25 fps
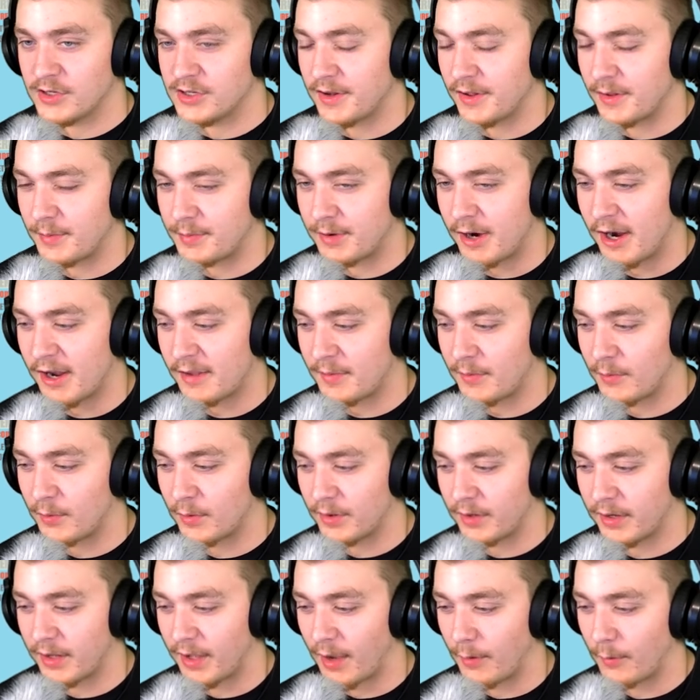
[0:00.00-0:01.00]
She surprised me
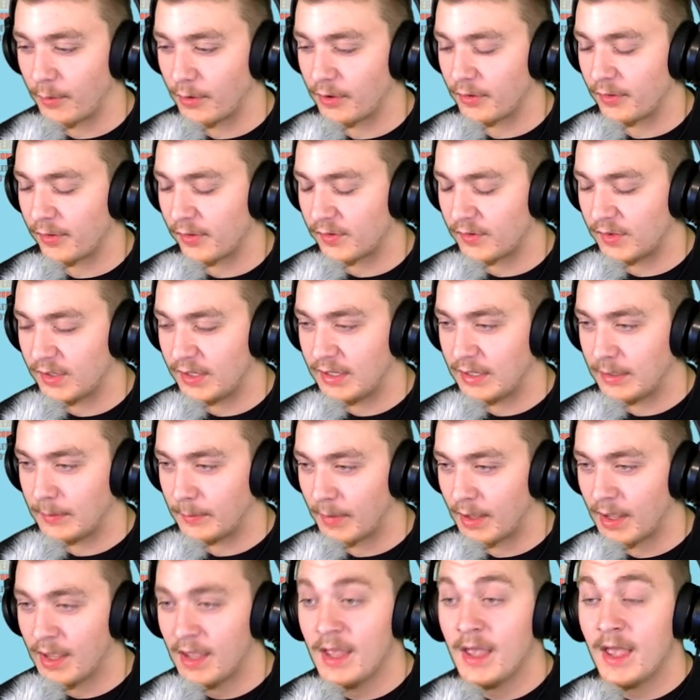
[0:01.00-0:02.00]
one day. I went on
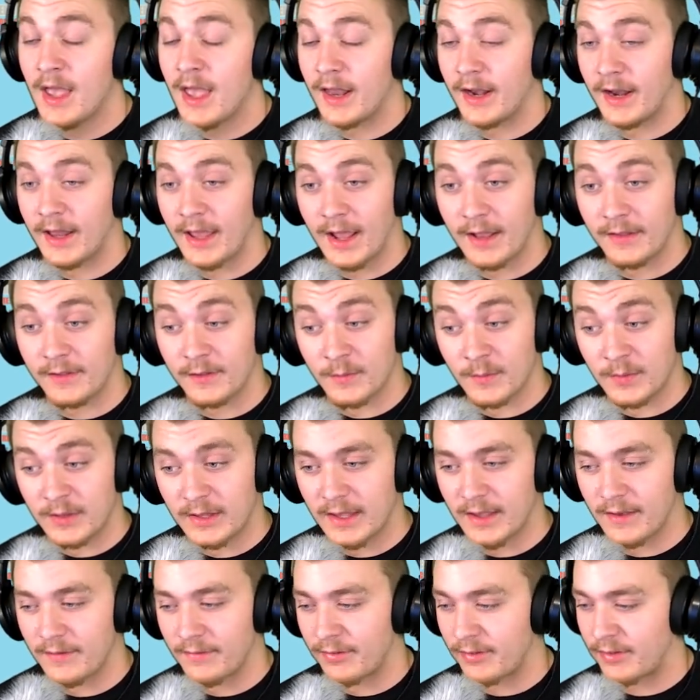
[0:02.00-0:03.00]
Steam and I had some
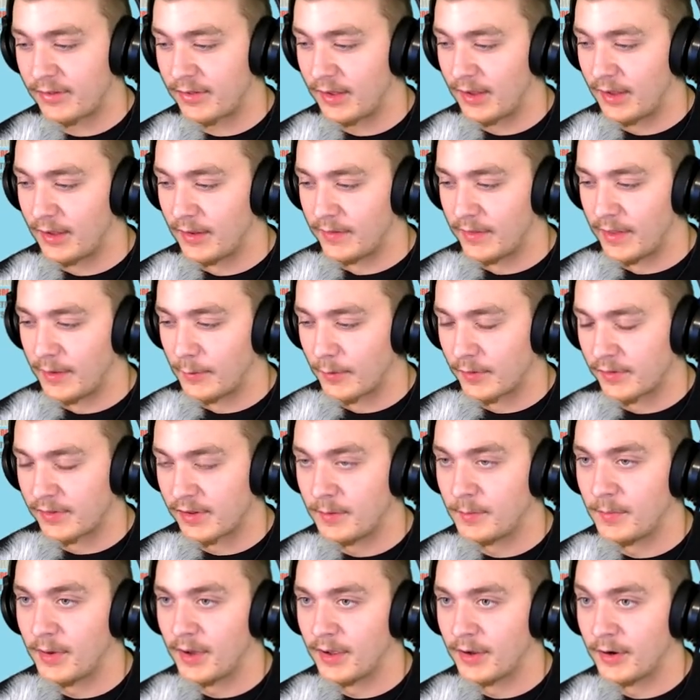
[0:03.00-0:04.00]
gifts and they were
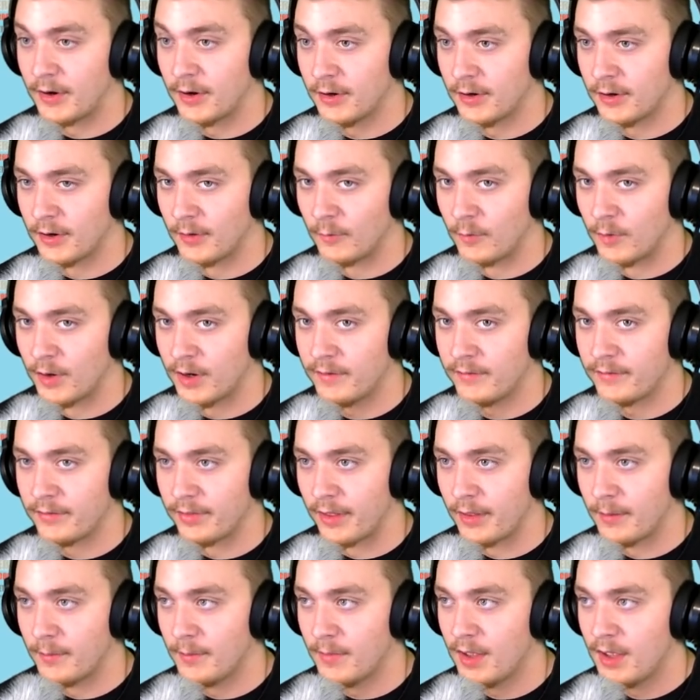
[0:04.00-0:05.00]
sent by her and one of
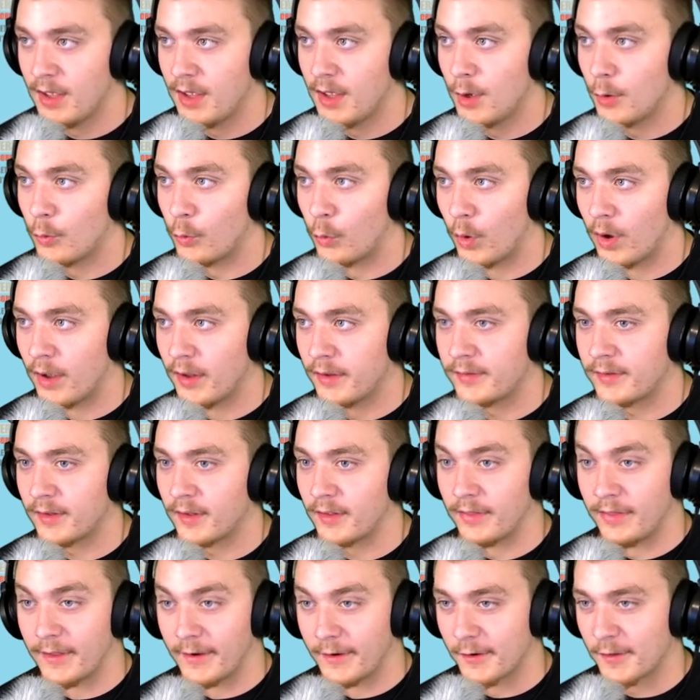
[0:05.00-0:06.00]
them was
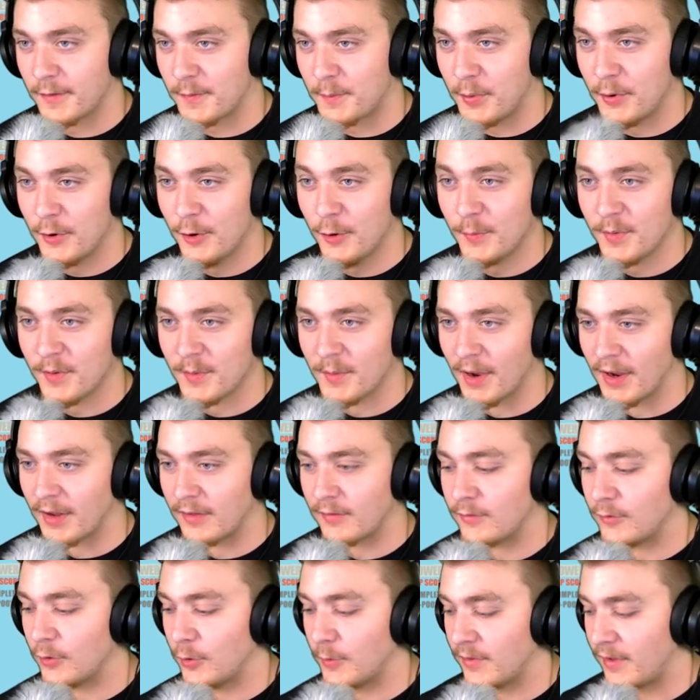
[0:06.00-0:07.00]
There's Poop in My
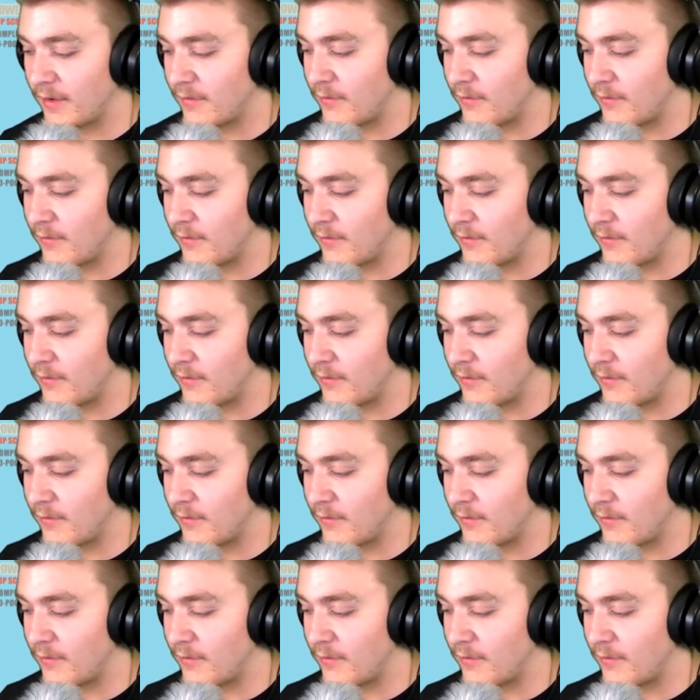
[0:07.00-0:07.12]
Soups.